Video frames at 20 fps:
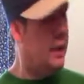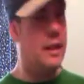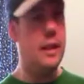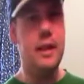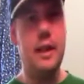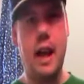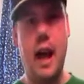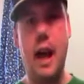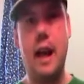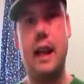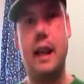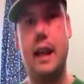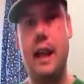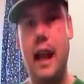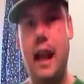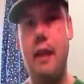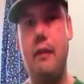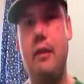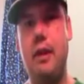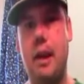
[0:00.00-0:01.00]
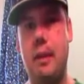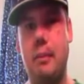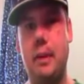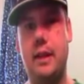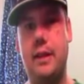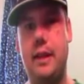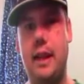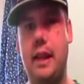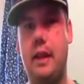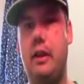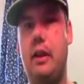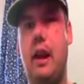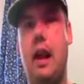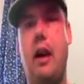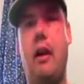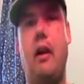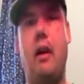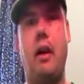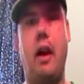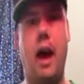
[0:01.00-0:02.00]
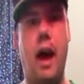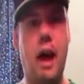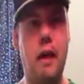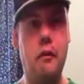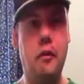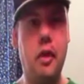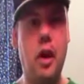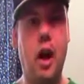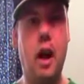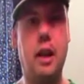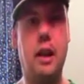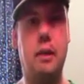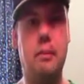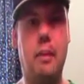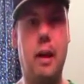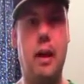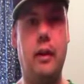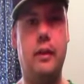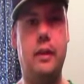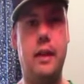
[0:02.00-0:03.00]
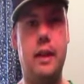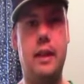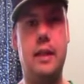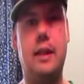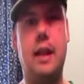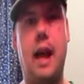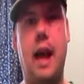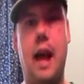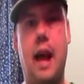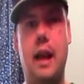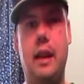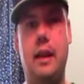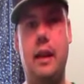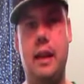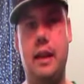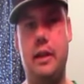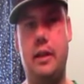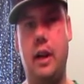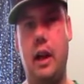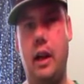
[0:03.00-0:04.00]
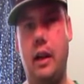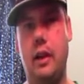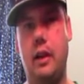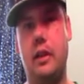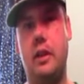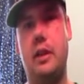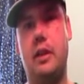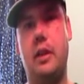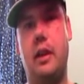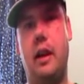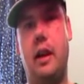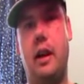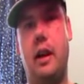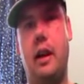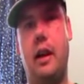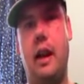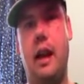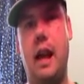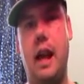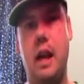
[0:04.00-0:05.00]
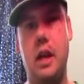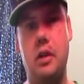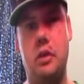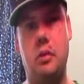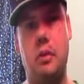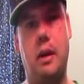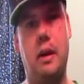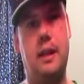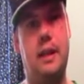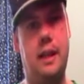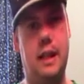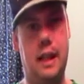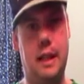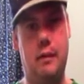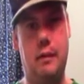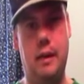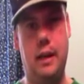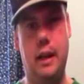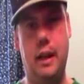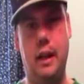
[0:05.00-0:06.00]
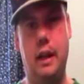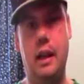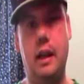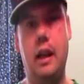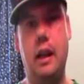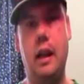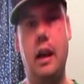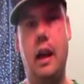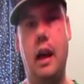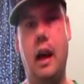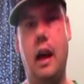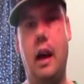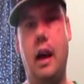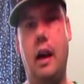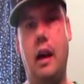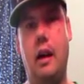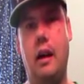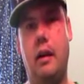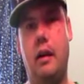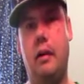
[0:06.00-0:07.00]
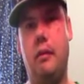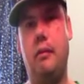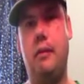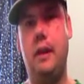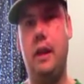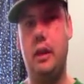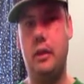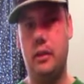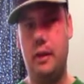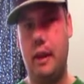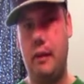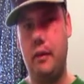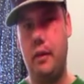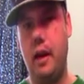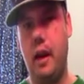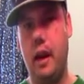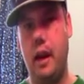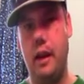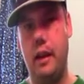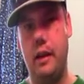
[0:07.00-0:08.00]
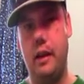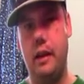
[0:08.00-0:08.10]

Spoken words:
is on a KVM extender. Now, I've talked about this on these other Android TV videos I've done